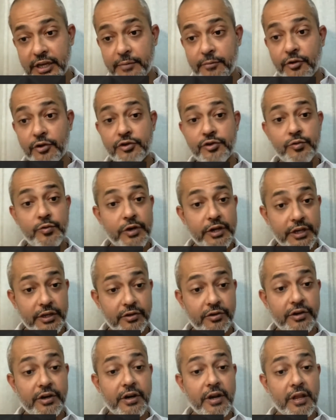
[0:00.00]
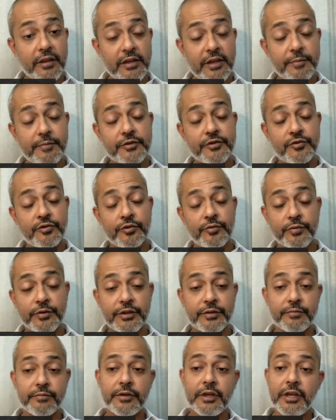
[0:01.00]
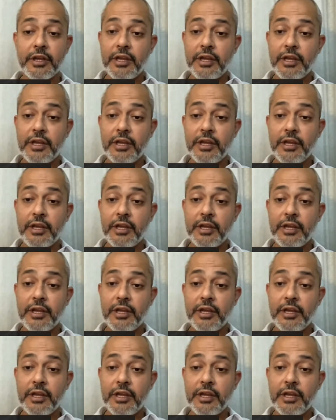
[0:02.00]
I'm also working on another episode with him.